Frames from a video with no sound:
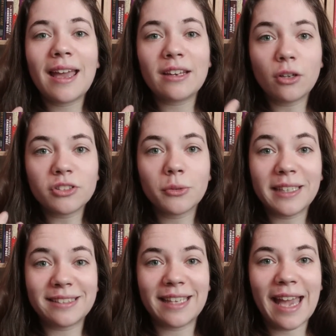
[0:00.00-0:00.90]
And also
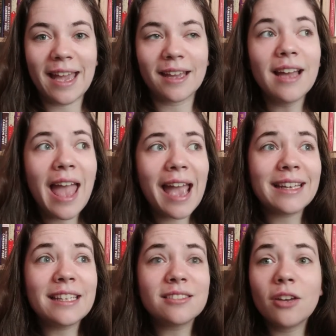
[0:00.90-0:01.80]
he's gay.
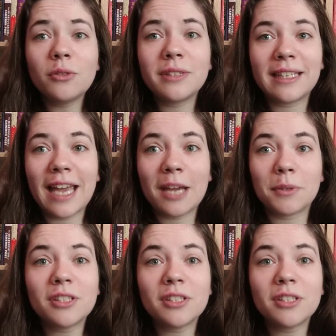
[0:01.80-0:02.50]
And he's not only gay,